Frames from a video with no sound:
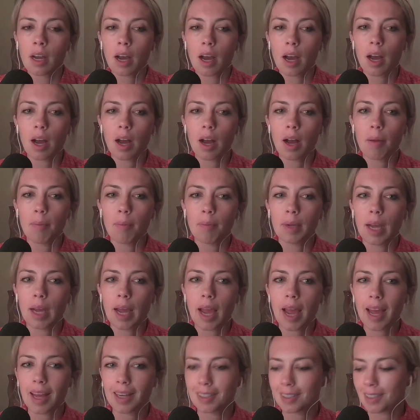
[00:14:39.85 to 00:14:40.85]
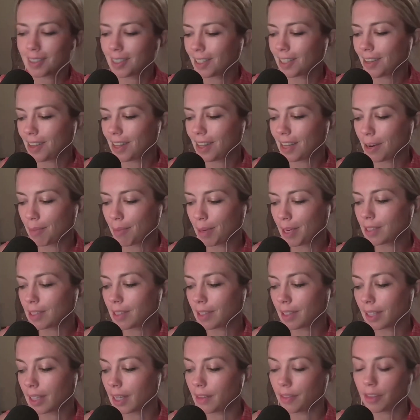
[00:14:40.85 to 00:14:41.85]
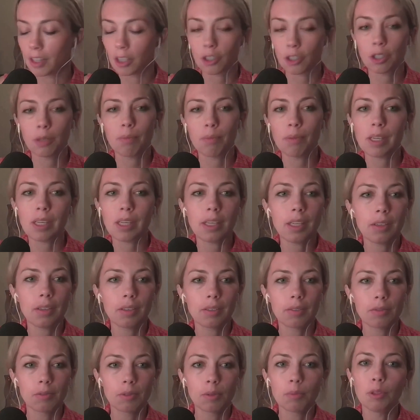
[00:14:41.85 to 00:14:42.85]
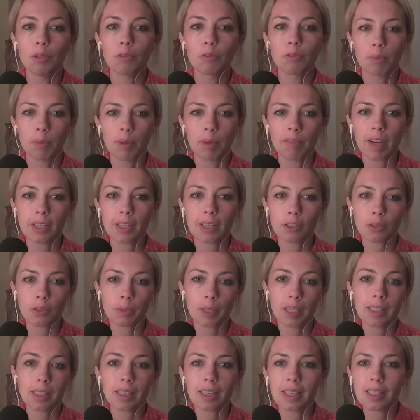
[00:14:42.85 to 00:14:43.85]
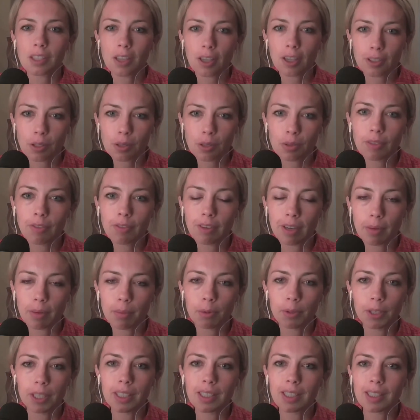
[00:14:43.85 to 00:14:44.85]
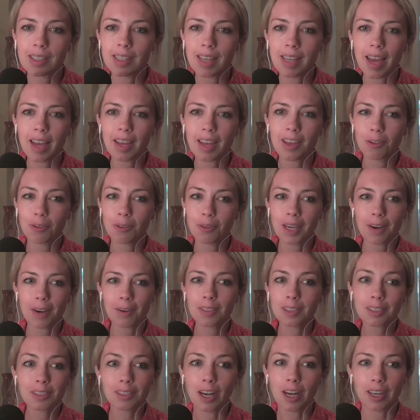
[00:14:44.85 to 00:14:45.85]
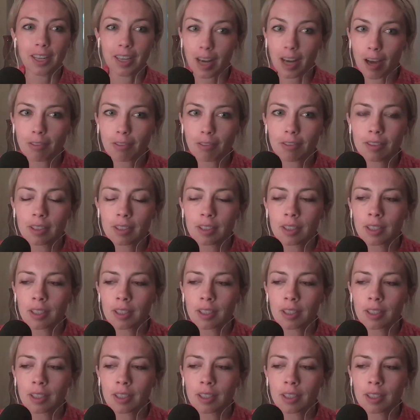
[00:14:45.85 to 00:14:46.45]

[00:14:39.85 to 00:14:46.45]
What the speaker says: And they're basically like, this should be removed from advisors' plates. It's also a fair point to say 3 hours is not enough